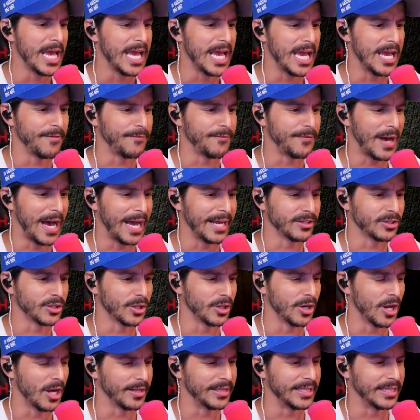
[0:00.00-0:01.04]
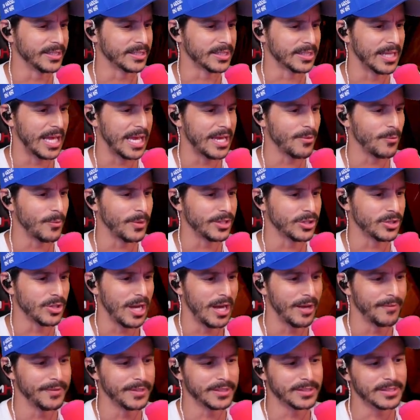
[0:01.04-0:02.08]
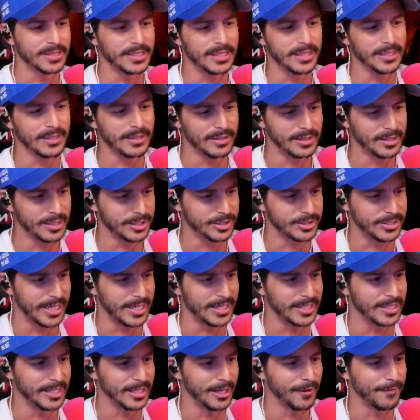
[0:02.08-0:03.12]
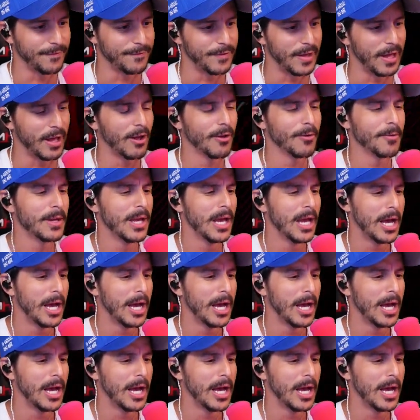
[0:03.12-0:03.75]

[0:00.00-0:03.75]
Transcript: If I turn on this light, which obviously the chandelier fell,